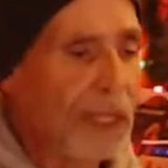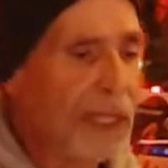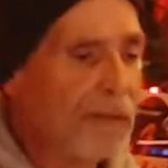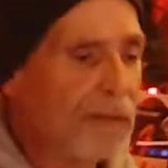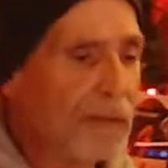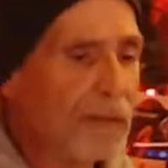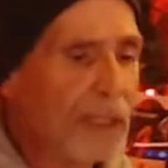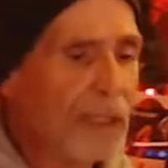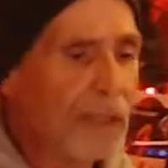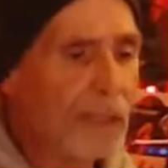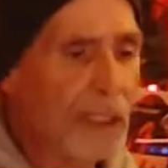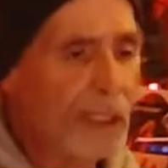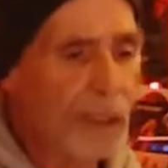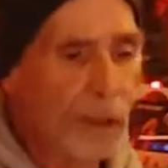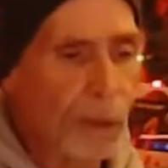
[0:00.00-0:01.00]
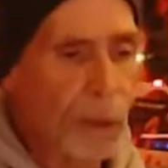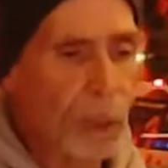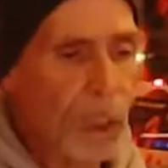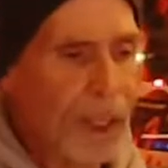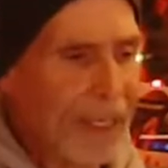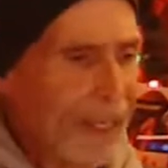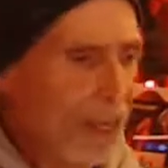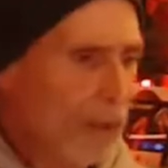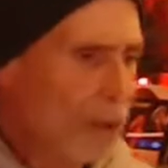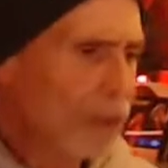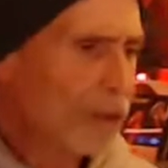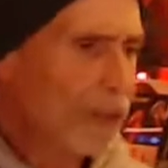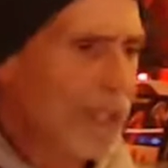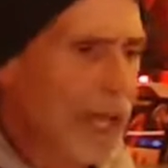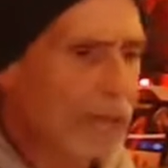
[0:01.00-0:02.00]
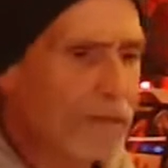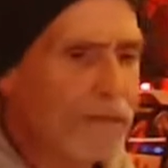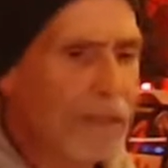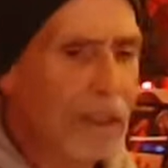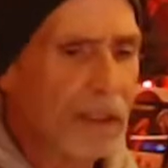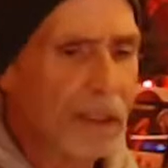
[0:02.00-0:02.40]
Very easy to do. Almost a lot of fun